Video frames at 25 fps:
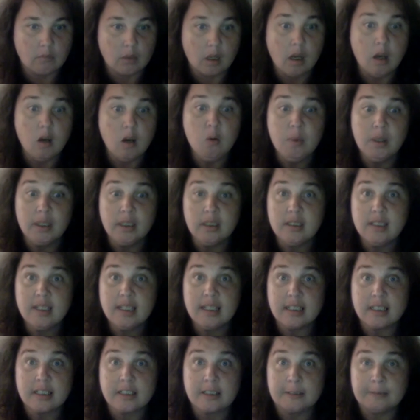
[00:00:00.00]
Oh my
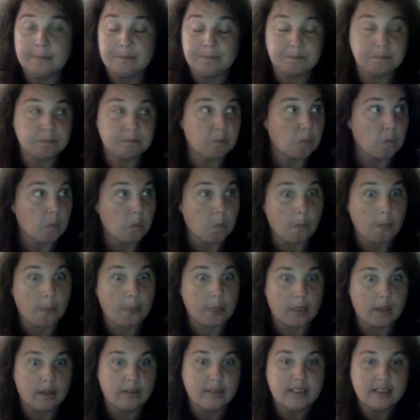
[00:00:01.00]
goodness,
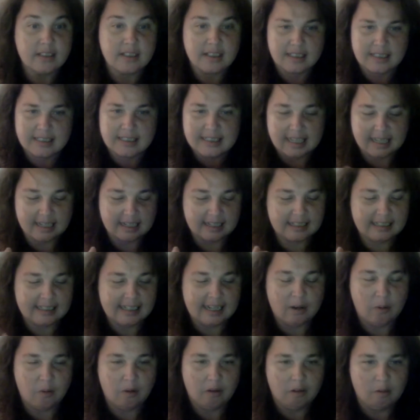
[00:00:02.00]
that's exactly
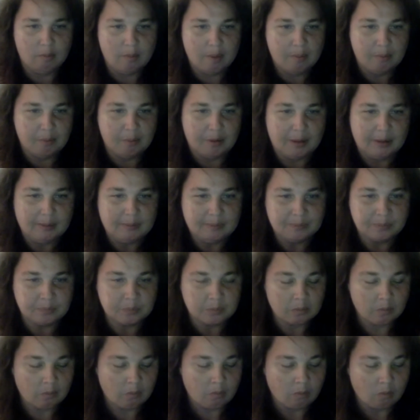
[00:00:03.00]
how I remember it.
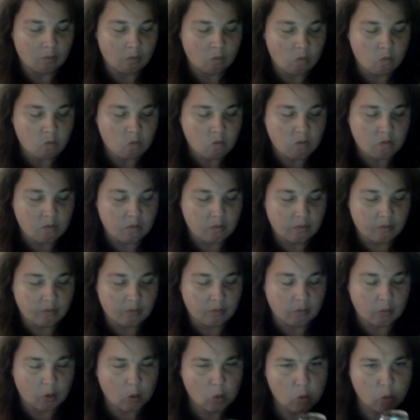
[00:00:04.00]

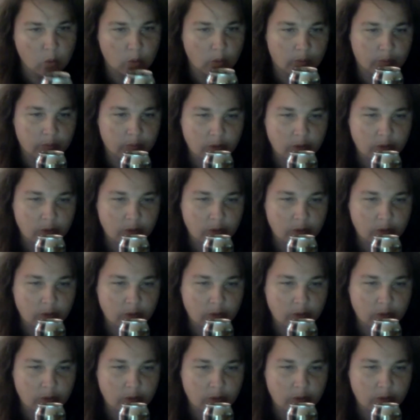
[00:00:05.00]
Oh.